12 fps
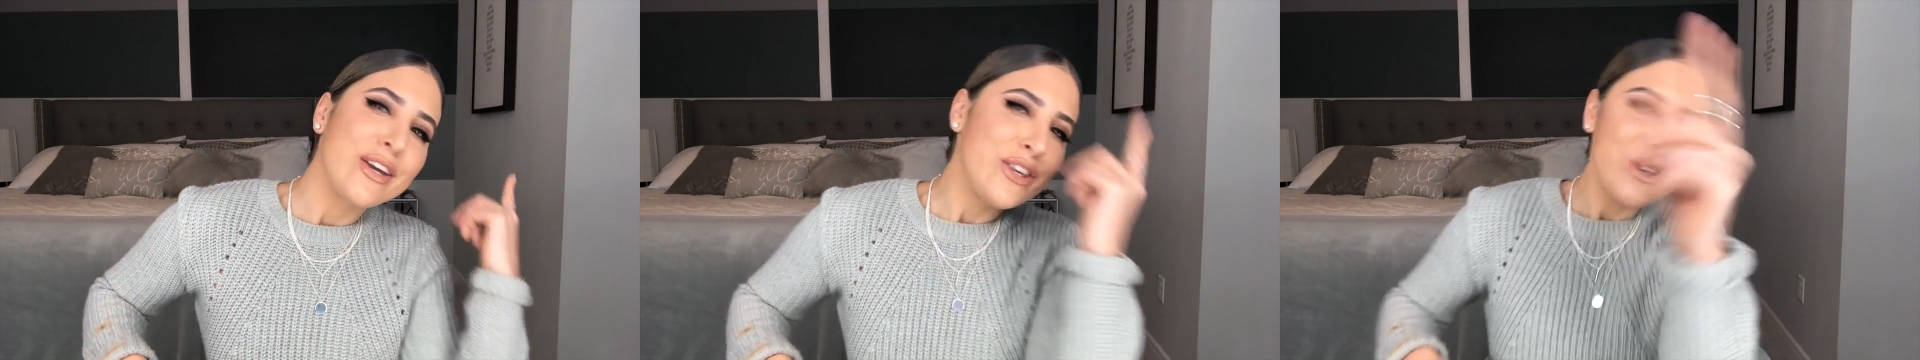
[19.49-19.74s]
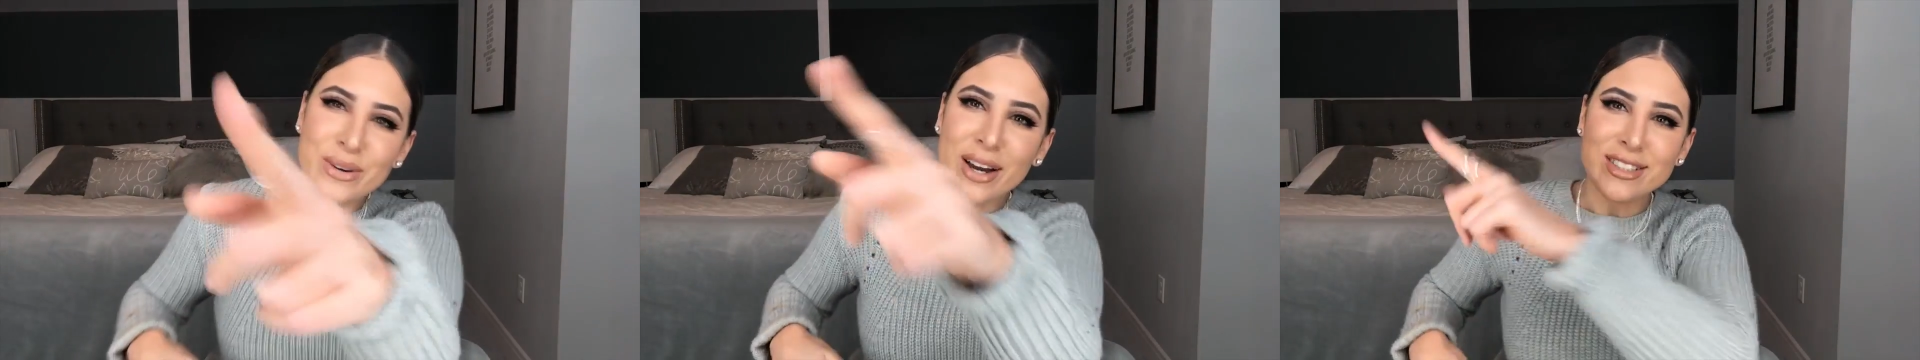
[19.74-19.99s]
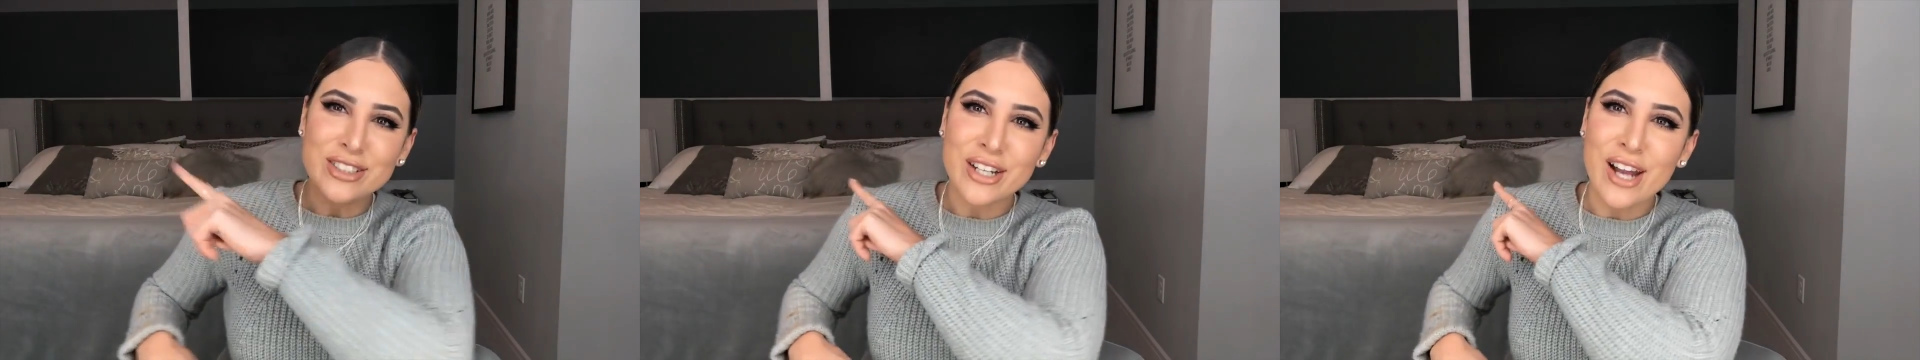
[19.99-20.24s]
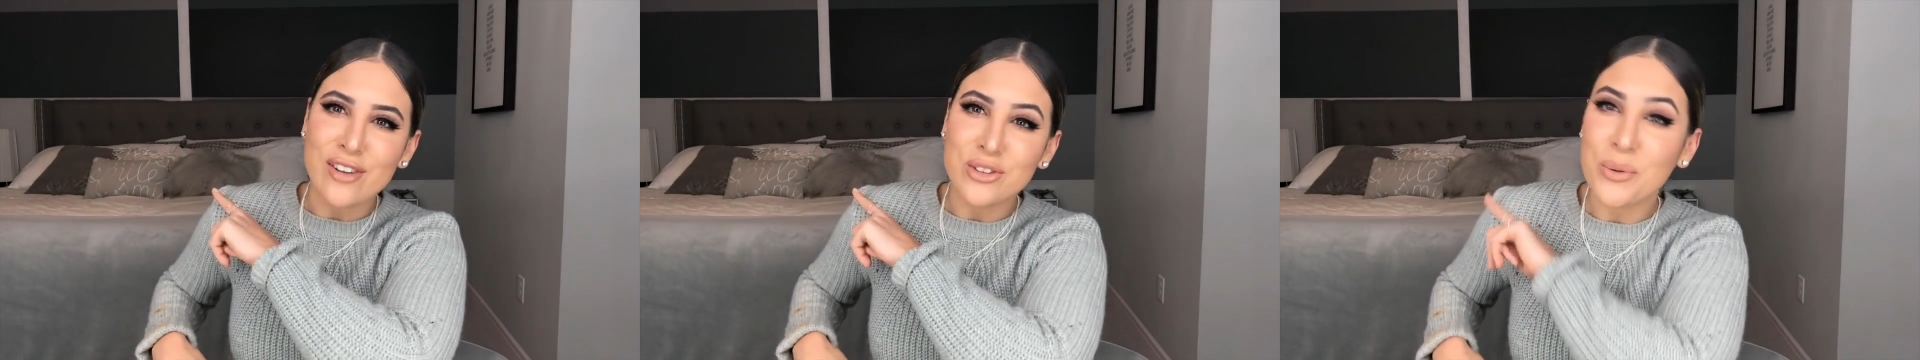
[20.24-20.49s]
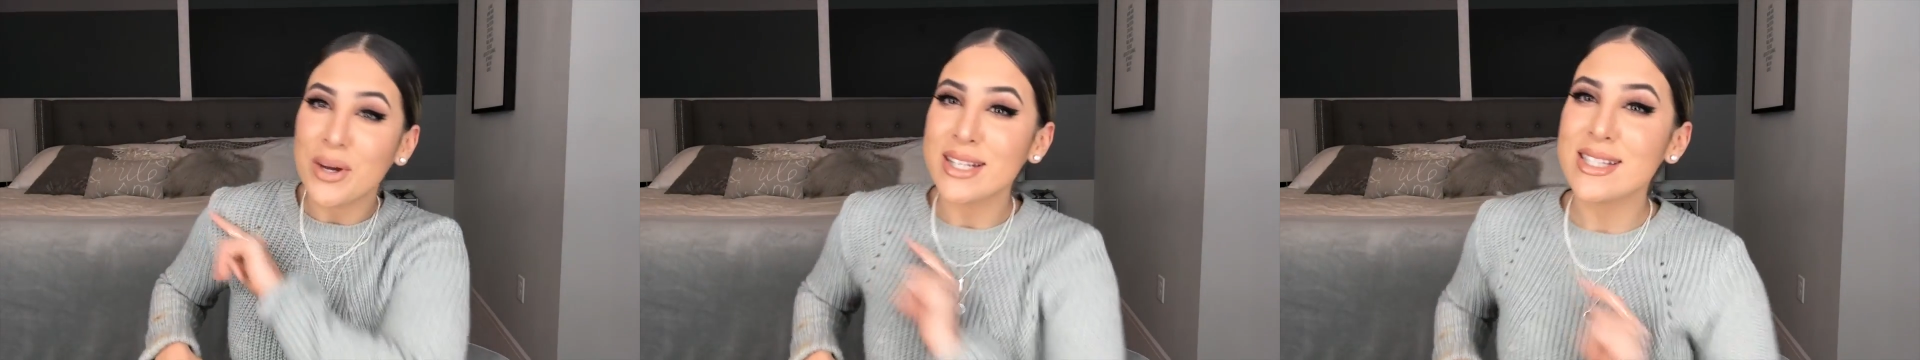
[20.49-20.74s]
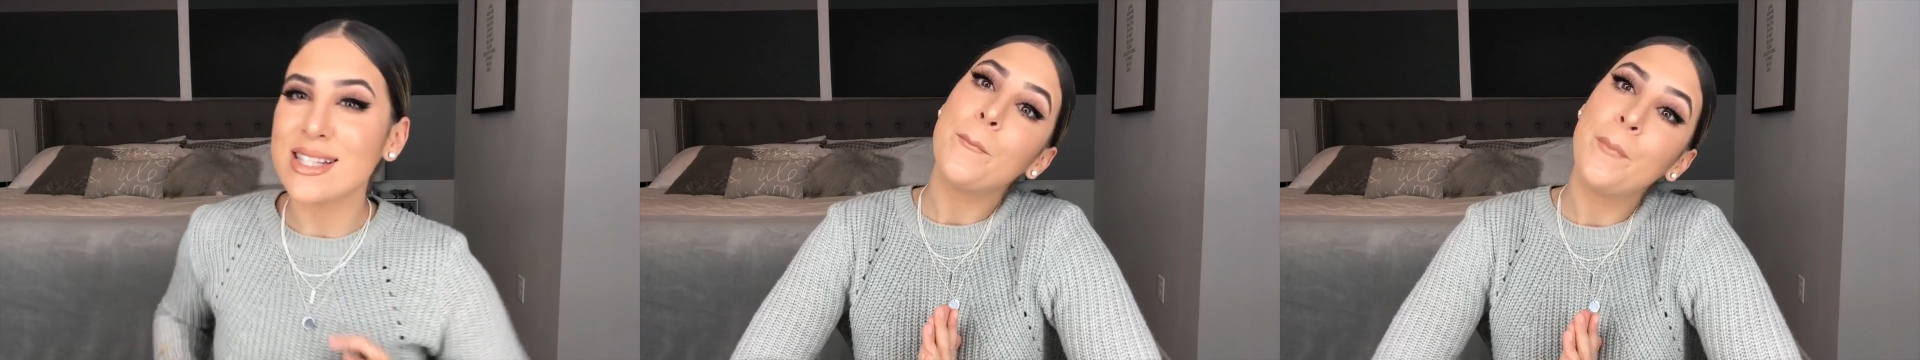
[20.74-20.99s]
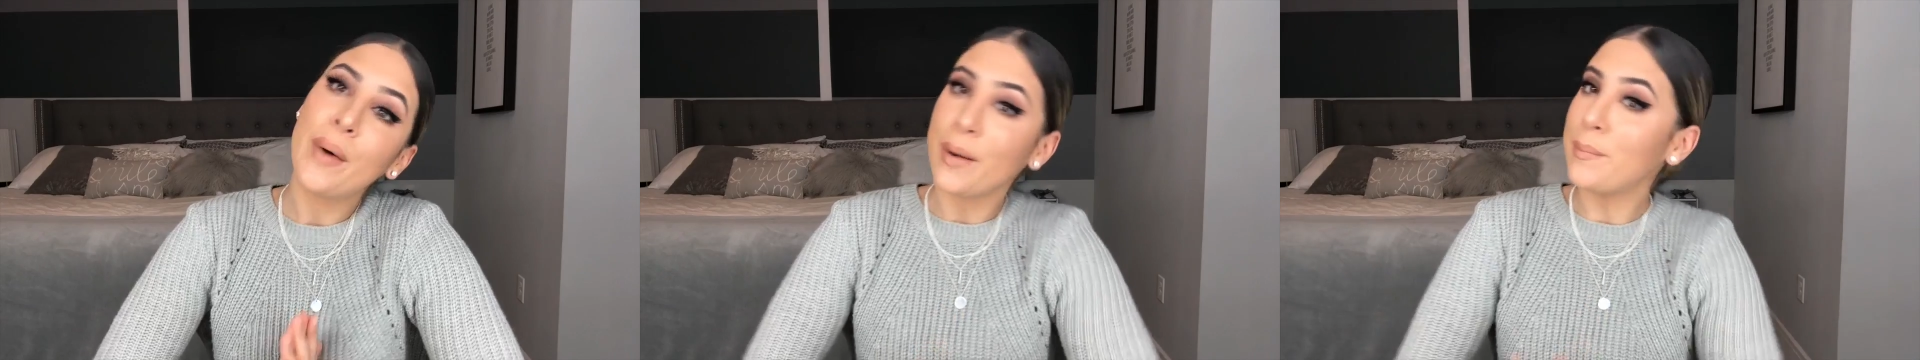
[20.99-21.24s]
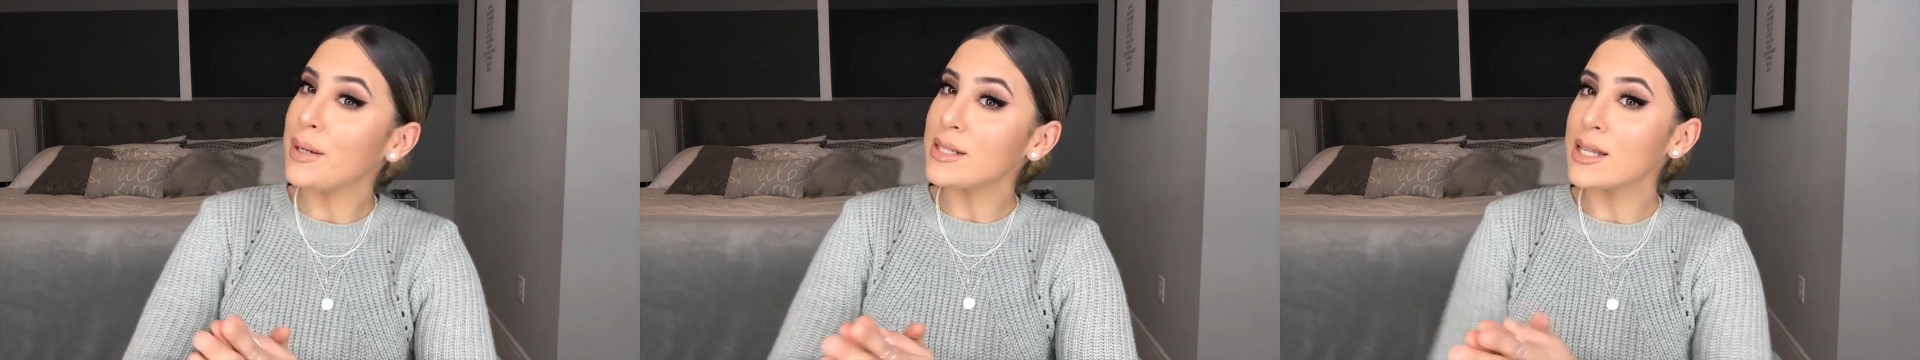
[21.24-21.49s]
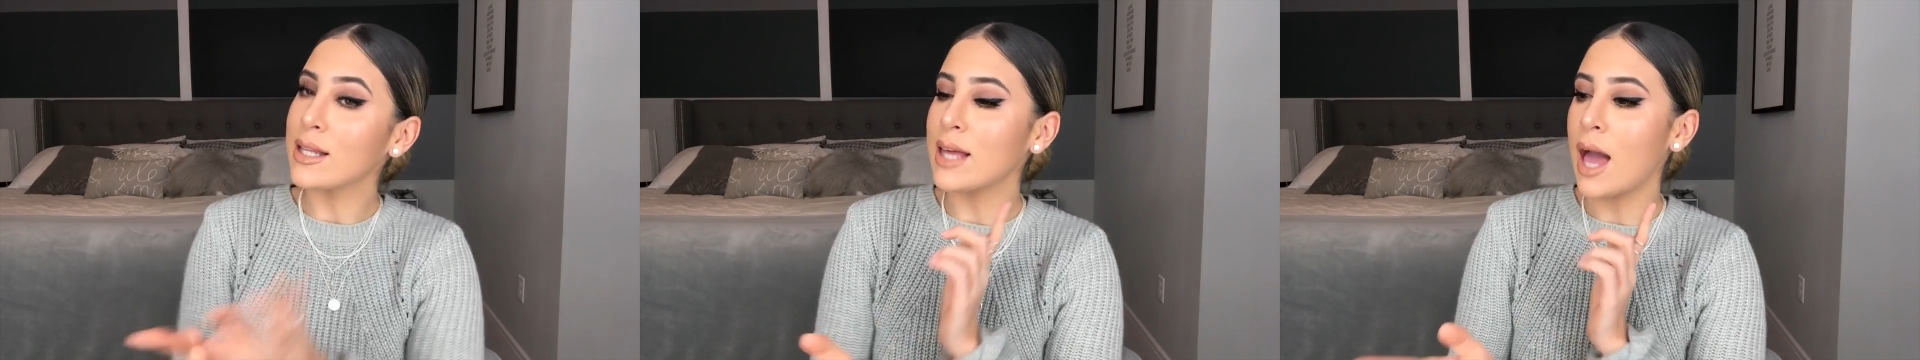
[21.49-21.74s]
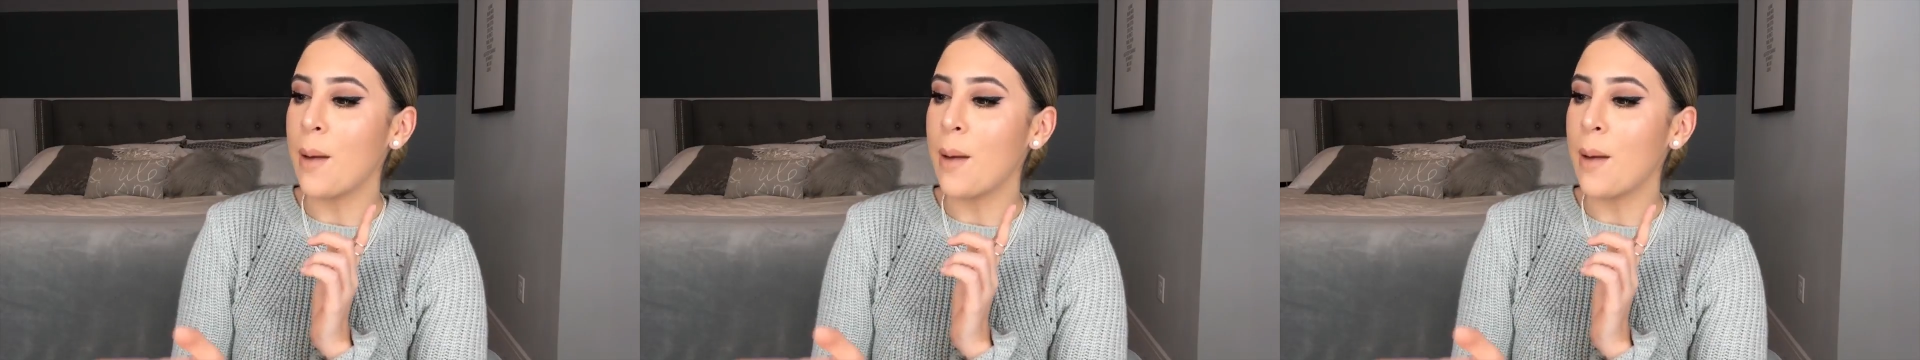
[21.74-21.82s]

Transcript: You guys are going to have to wait and see. But basically